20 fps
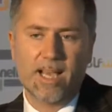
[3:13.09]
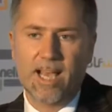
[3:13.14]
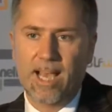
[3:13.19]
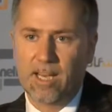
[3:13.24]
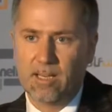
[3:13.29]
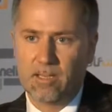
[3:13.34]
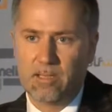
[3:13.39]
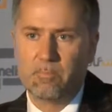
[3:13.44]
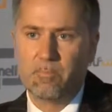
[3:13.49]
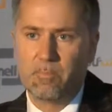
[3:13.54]

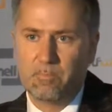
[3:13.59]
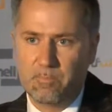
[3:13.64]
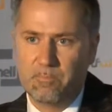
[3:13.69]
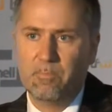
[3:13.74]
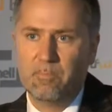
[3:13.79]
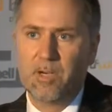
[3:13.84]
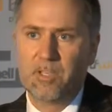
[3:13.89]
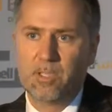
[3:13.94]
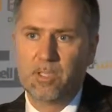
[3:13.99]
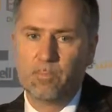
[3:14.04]
and
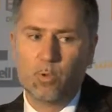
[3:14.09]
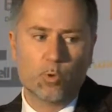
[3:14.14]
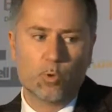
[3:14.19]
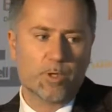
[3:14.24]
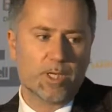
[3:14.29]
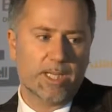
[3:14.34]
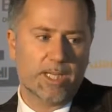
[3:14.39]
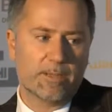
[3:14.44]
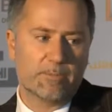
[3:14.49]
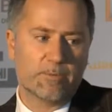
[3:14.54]
most
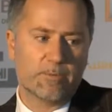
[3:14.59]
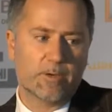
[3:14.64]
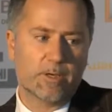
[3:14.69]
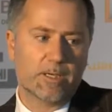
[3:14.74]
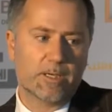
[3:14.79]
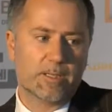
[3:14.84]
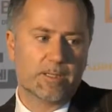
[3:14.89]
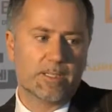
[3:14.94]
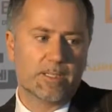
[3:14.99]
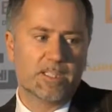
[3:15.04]
importantly
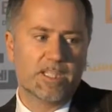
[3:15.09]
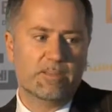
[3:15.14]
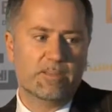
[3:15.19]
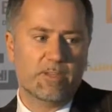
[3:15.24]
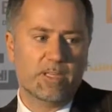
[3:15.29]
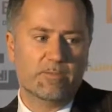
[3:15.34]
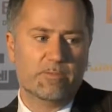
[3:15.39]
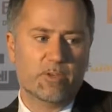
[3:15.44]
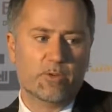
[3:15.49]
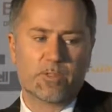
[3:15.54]
for the
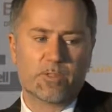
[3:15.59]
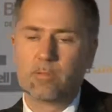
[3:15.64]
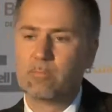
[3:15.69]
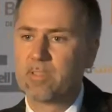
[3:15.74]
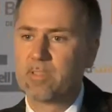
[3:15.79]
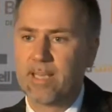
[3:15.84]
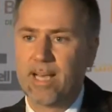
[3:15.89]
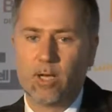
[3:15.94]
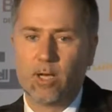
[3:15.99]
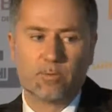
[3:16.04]
TV viewers
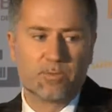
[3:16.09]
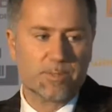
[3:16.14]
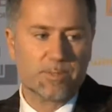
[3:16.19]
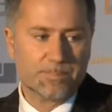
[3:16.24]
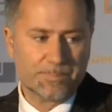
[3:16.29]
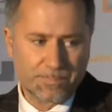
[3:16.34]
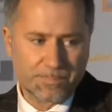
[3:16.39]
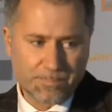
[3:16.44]
themselves.